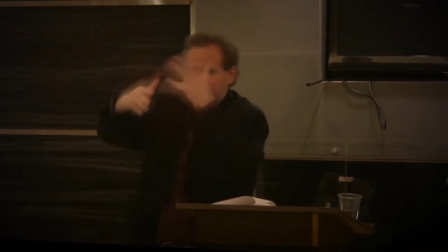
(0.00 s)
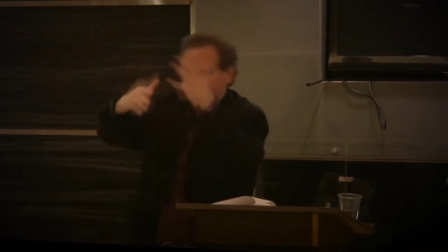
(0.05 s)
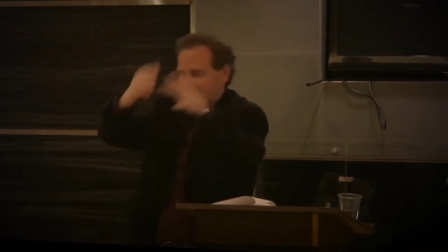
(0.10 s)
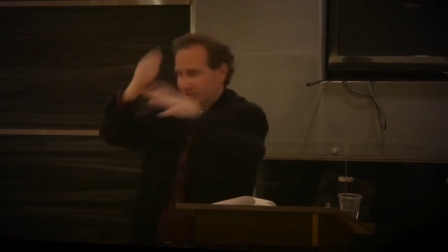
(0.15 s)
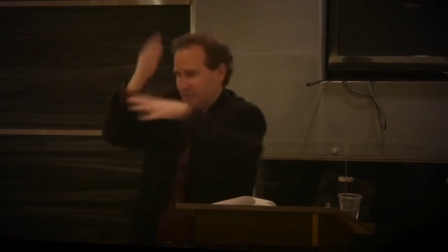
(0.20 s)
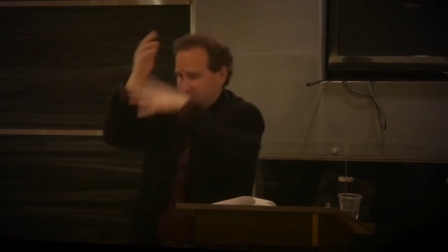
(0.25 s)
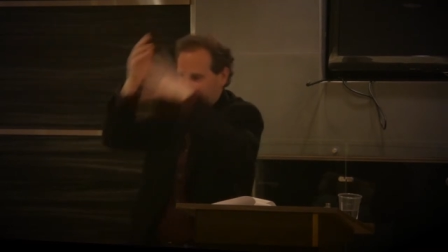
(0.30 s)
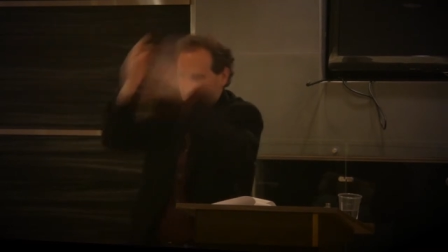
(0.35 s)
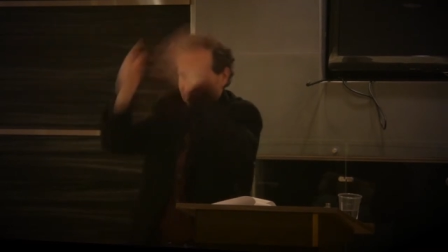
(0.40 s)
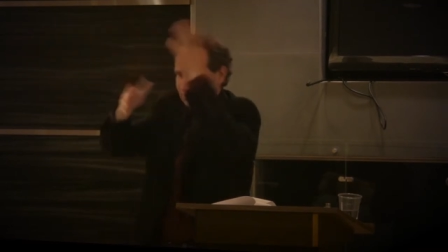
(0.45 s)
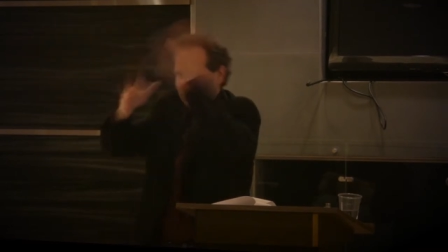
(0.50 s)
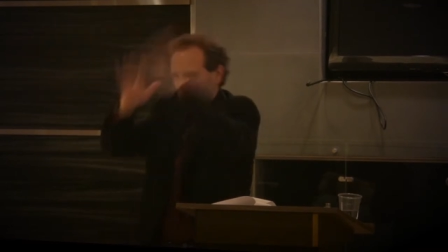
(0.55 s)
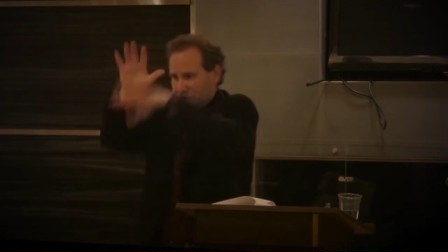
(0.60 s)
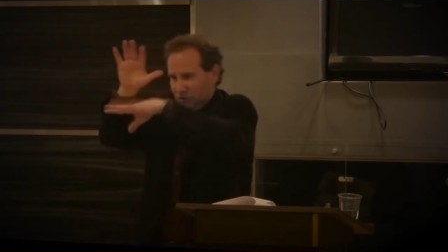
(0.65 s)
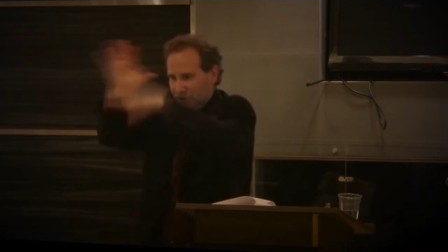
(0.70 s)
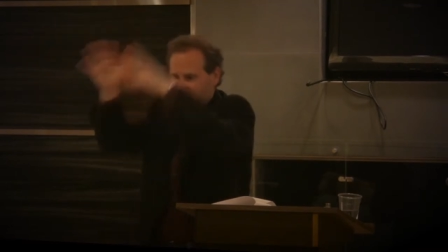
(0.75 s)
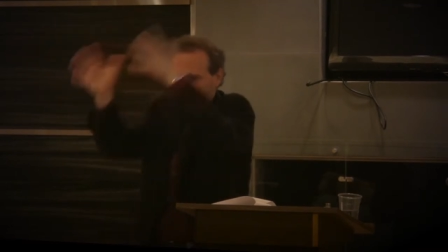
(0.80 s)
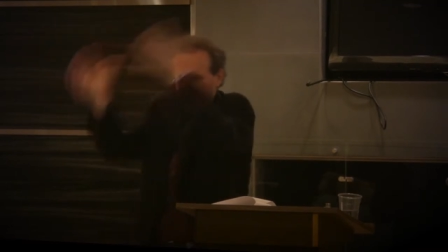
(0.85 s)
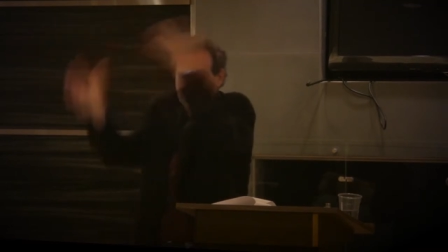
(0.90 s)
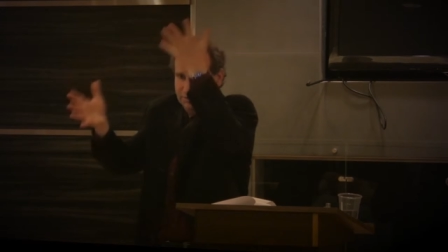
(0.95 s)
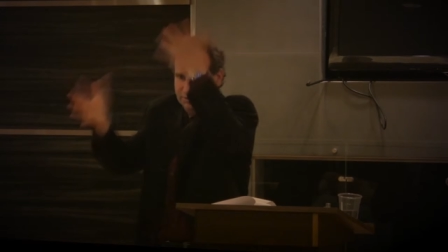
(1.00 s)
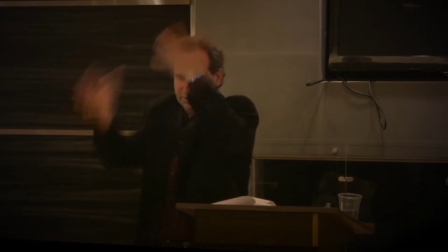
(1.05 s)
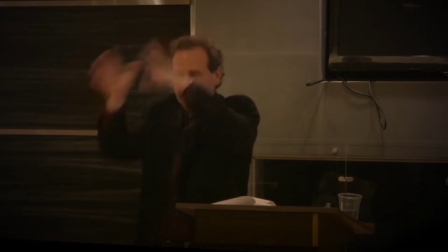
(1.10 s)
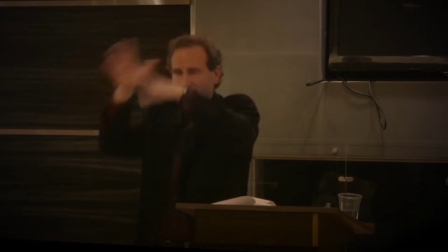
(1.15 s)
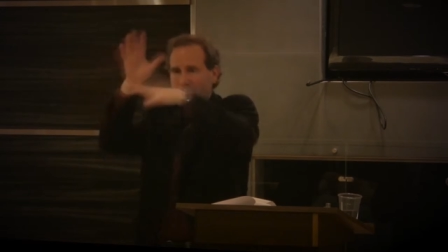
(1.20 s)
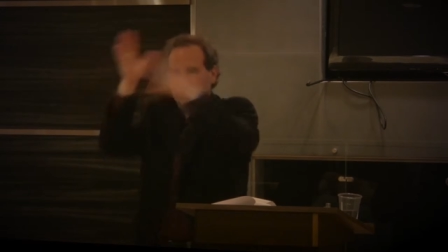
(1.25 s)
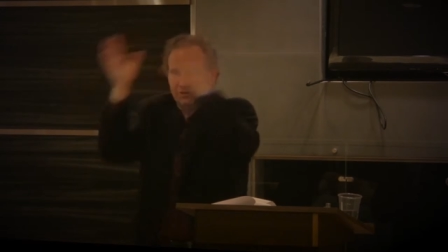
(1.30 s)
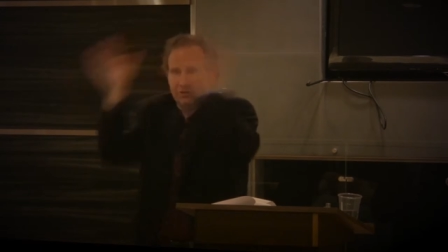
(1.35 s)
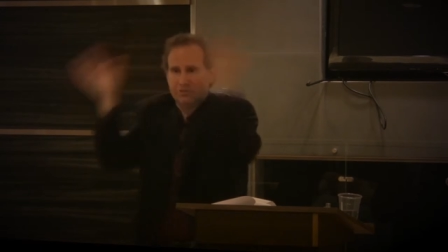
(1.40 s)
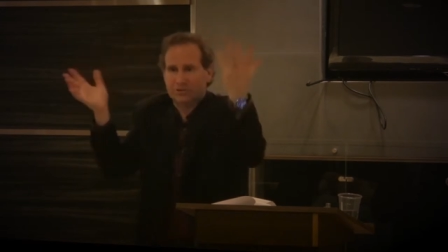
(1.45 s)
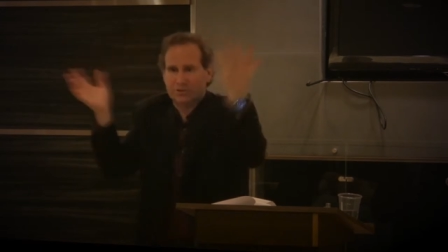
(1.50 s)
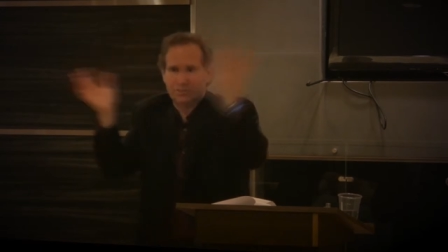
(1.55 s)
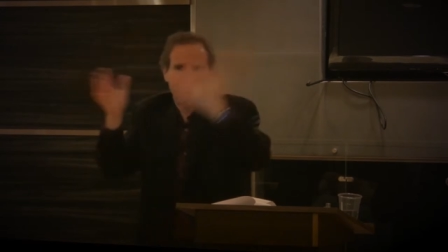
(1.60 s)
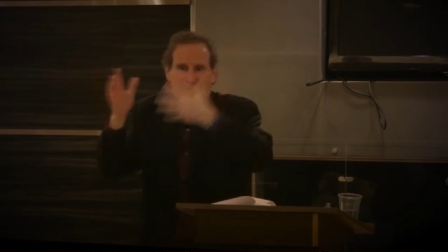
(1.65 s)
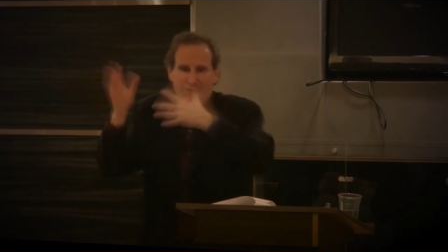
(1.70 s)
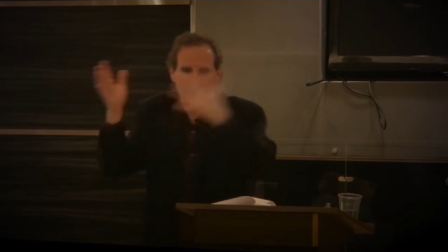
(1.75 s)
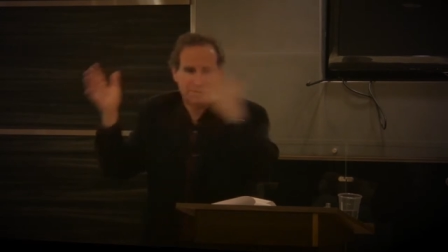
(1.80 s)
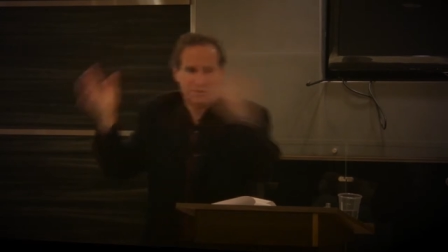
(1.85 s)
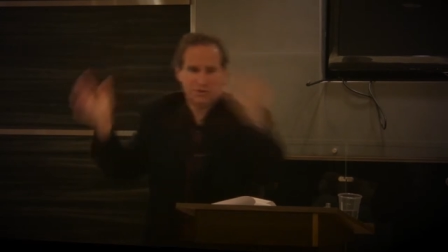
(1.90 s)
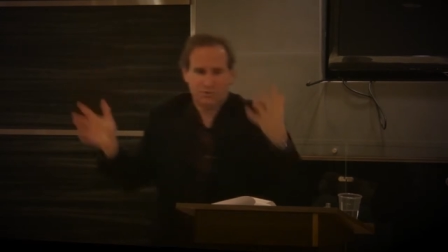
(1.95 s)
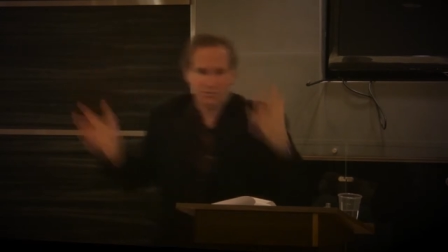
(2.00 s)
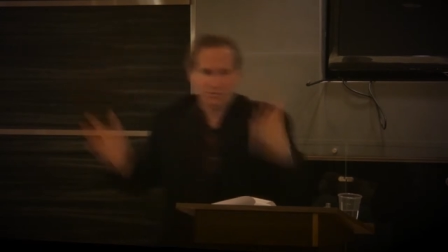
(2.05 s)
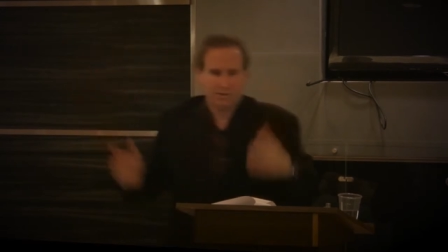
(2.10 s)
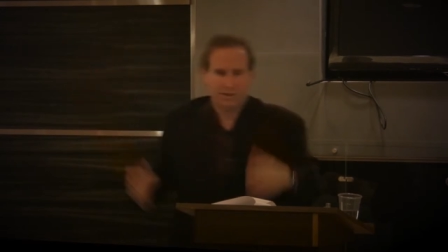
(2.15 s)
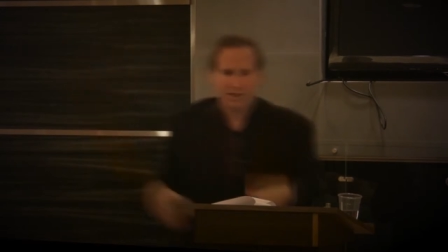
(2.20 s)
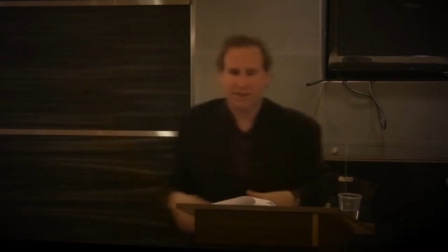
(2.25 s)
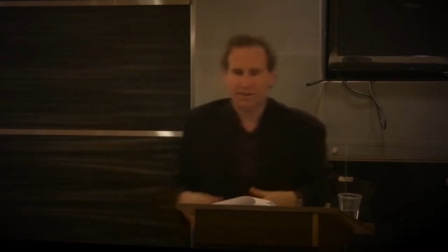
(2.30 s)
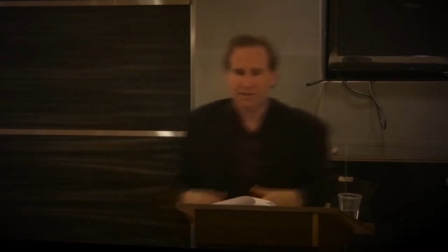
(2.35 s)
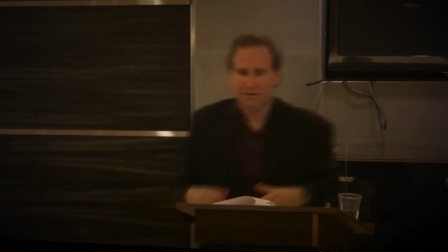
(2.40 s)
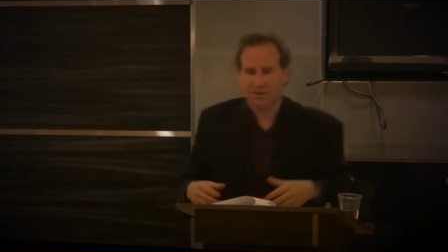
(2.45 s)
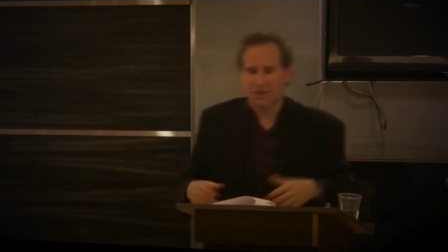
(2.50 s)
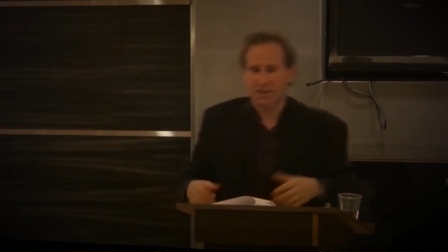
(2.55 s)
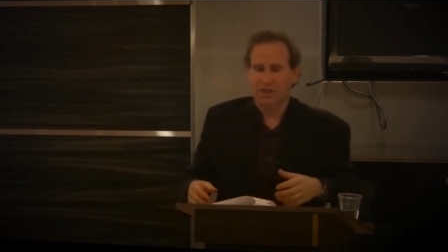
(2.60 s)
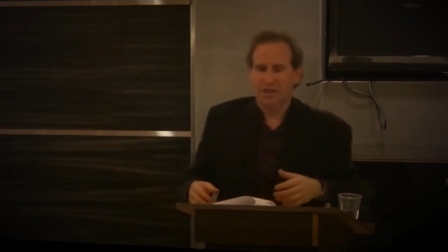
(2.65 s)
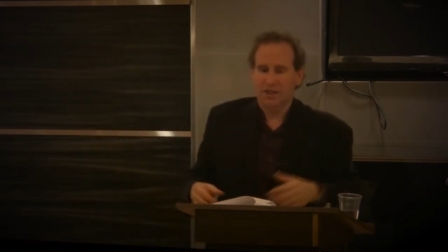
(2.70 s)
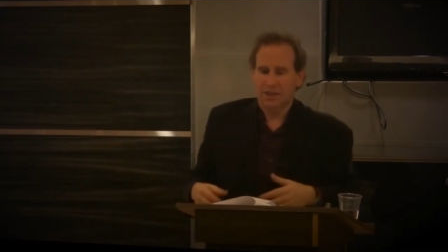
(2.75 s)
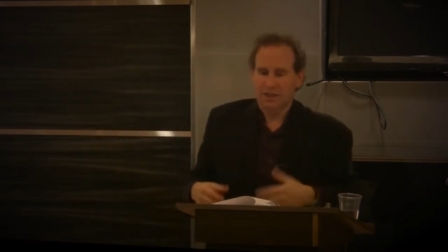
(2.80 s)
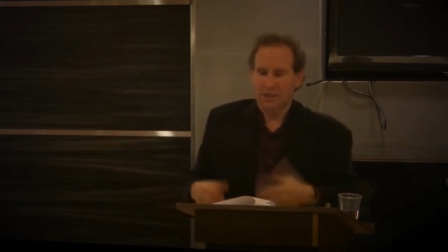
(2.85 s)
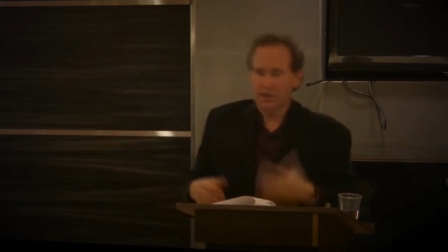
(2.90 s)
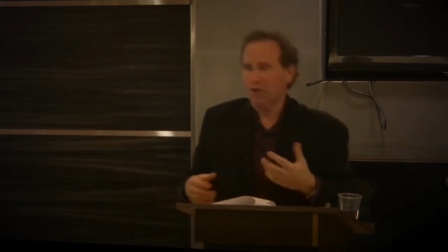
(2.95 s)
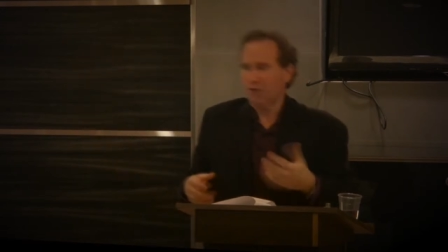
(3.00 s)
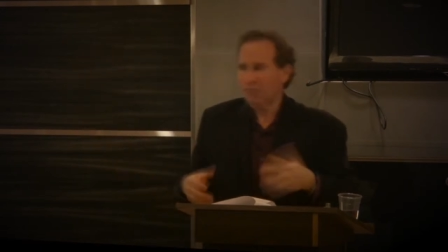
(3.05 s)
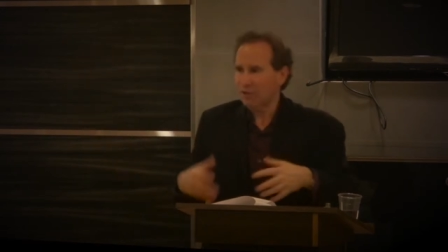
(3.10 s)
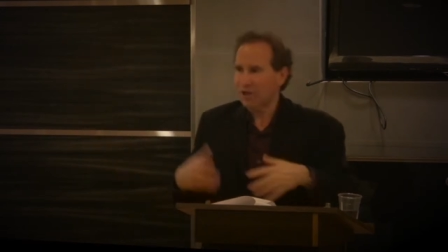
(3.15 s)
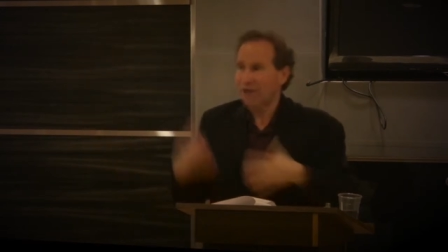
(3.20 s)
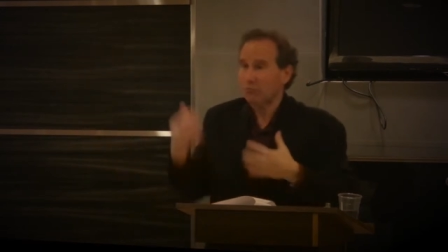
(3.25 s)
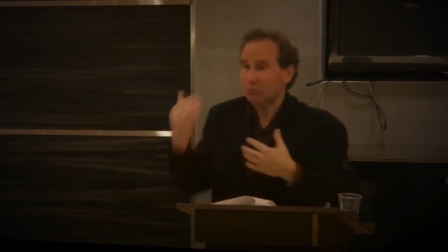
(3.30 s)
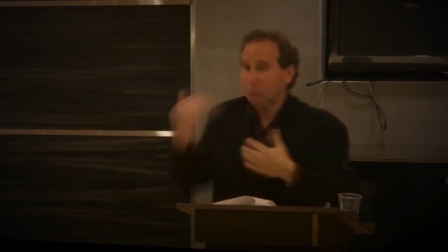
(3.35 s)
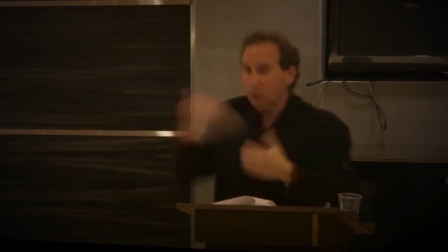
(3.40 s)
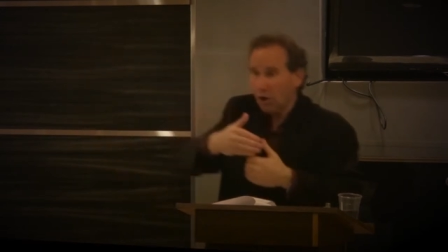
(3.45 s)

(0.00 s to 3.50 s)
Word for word: Because the, the ship, went, you know, the ship did certain things. You know, if you had